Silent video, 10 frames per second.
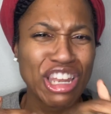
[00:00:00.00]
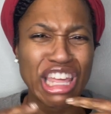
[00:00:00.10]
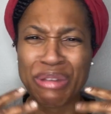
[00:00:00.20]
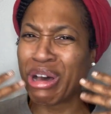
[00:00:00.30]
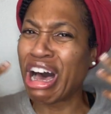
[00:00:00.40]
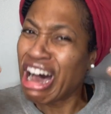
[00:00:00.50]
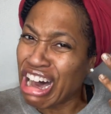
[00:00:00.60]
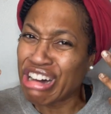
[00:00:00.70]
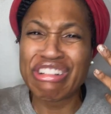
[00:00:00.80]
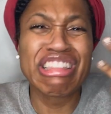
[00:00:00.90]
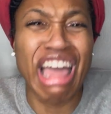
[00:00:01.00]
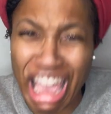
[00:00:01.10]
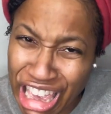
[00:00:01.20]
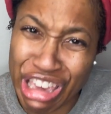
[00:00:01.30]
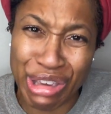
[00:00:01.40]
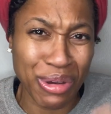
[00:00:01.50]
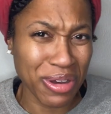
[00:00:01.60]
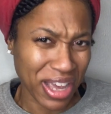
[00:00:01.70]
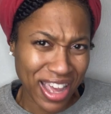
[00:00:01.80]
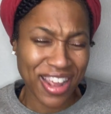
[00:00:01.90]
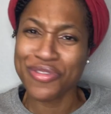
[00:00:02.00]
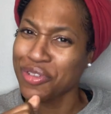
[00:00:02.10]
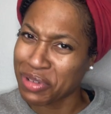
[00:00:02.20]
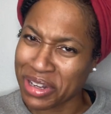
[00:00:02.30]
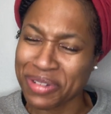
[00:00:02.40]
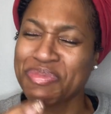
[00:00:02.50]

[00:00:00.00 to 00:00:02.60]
lip up, thank you, okay, for real.